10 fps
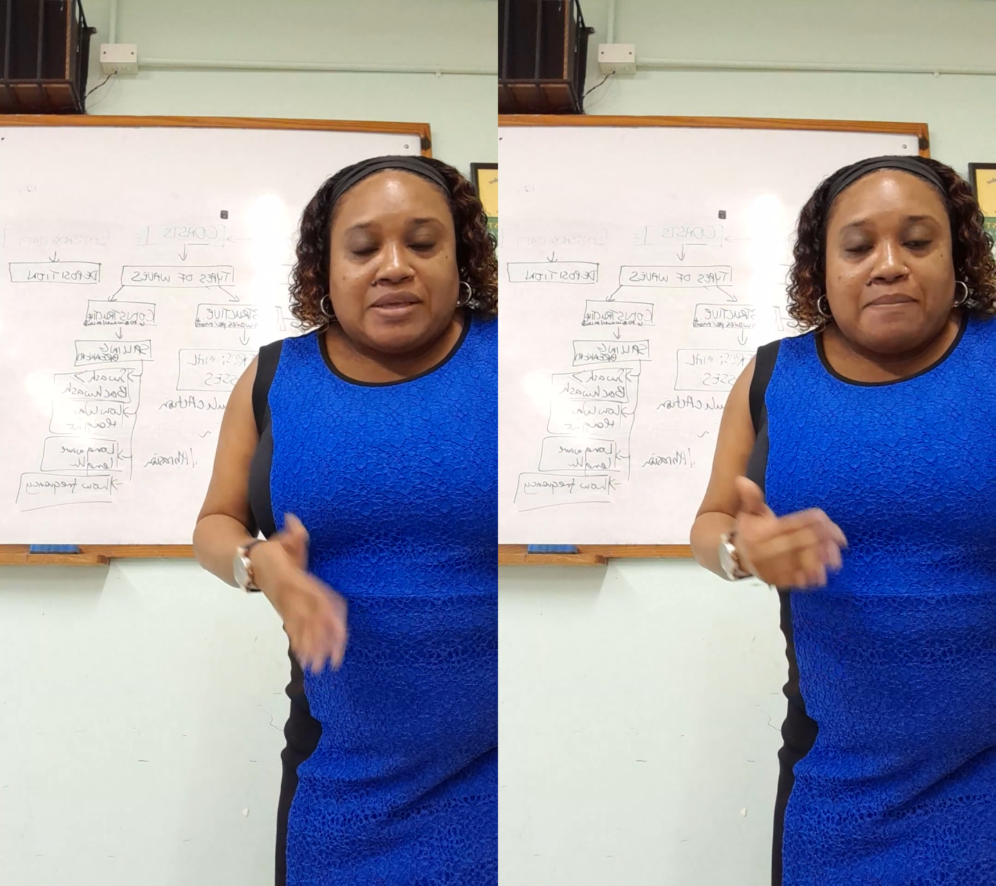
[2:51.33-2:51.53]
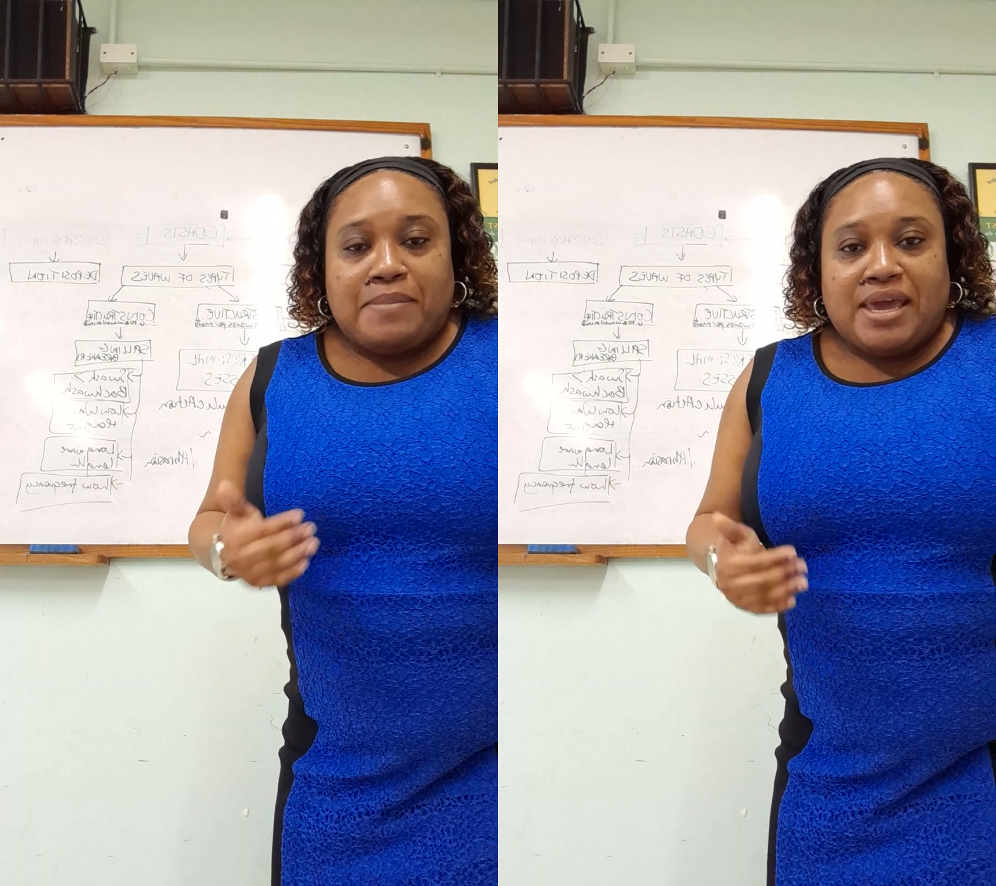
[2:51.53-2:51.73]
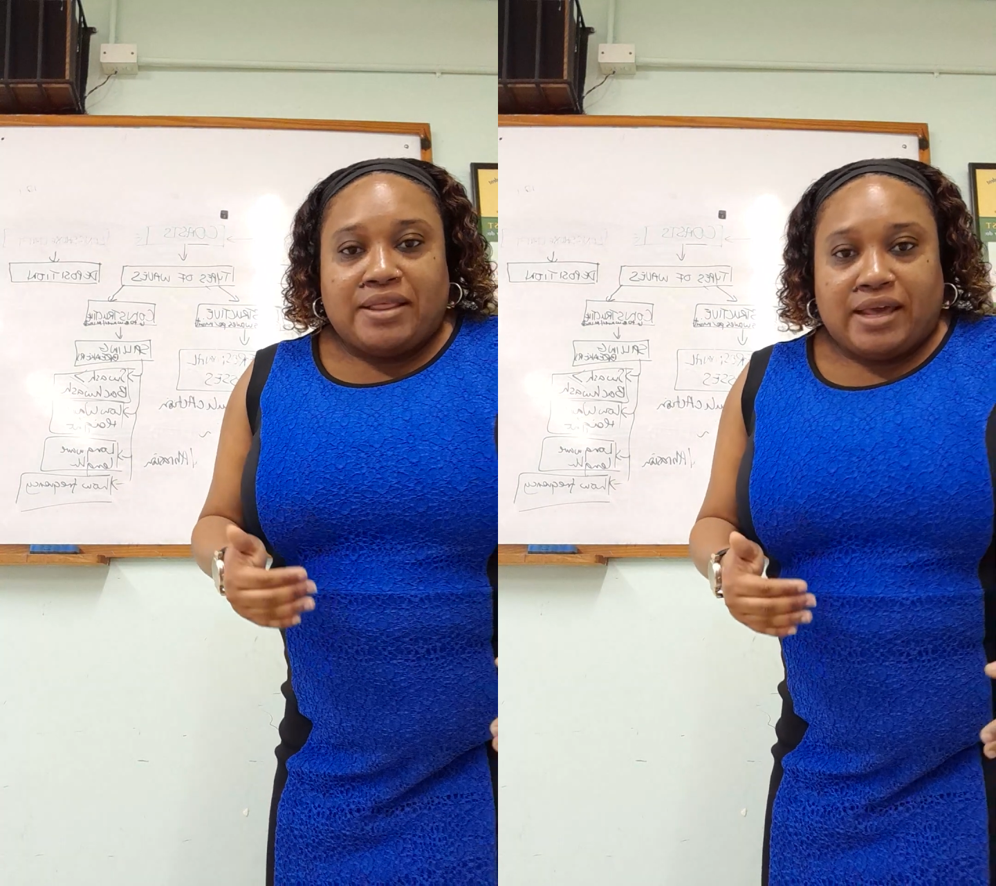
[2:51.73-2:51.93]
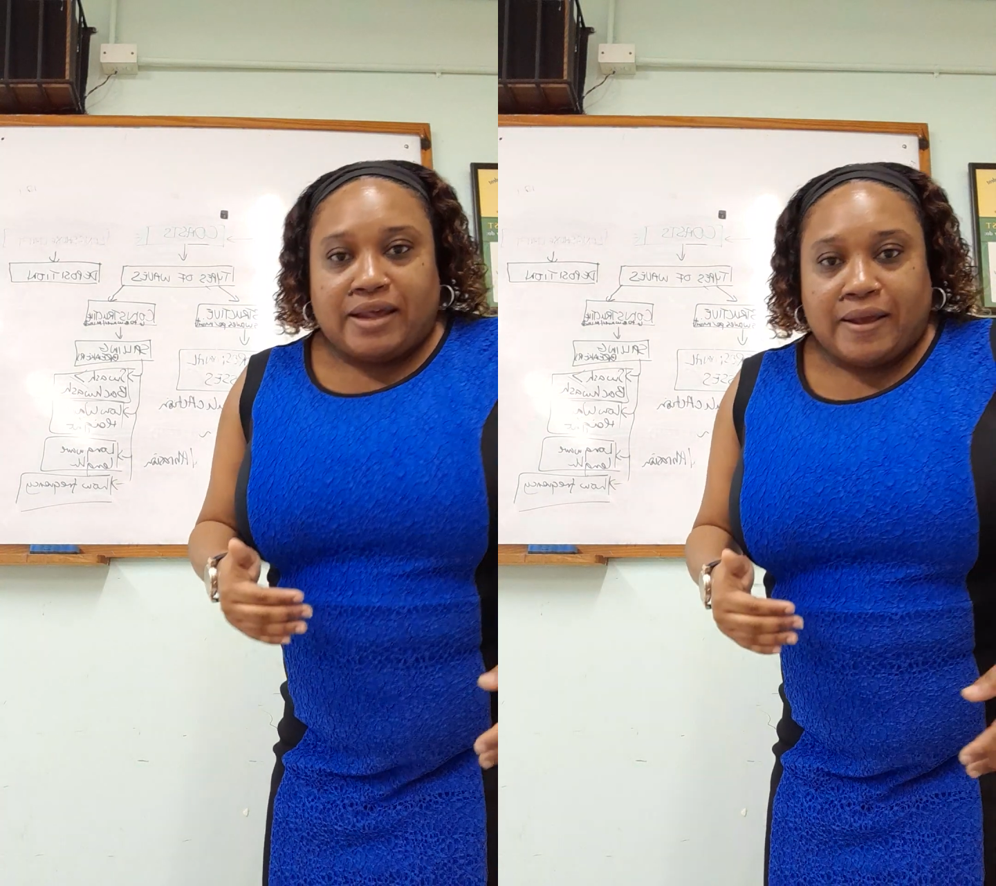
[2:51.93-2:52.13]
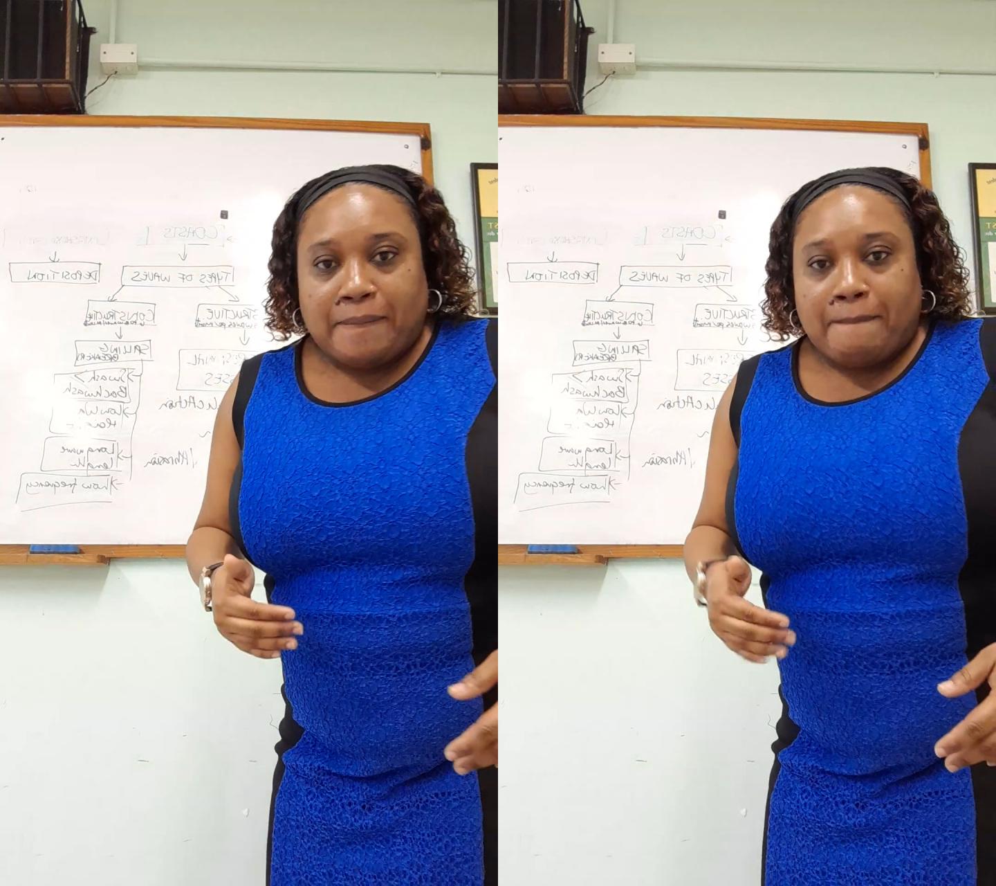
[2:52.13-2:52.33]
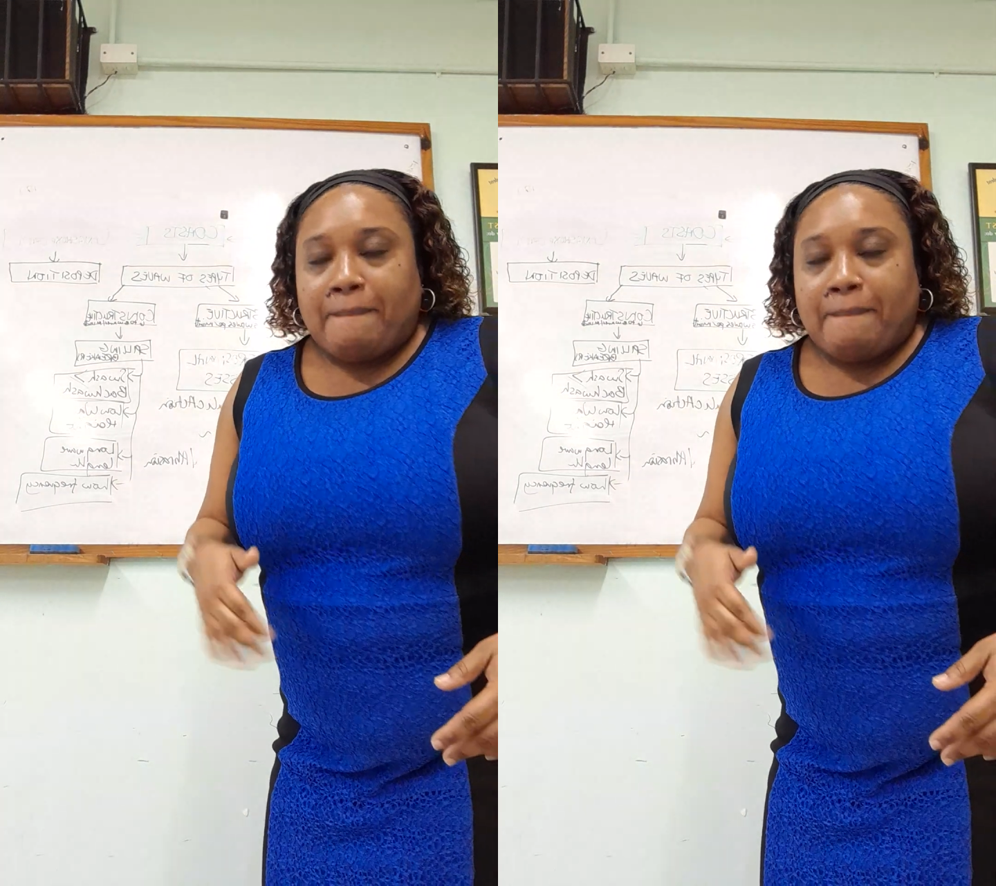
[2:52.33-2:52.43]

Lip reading: meaning